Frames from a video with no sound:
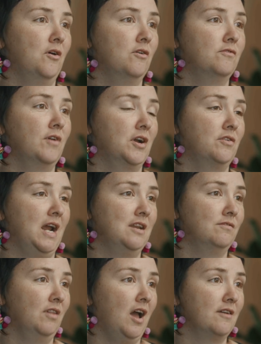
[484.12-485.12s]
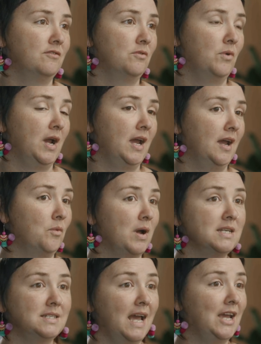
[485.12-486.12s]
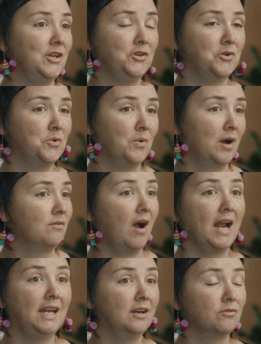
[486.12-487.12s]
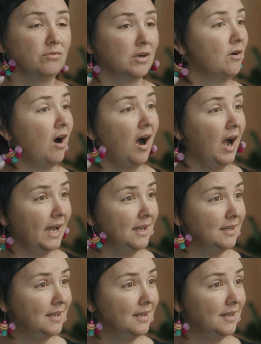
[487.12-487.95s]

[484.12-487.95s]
of a creative life where one day you are riding a real high,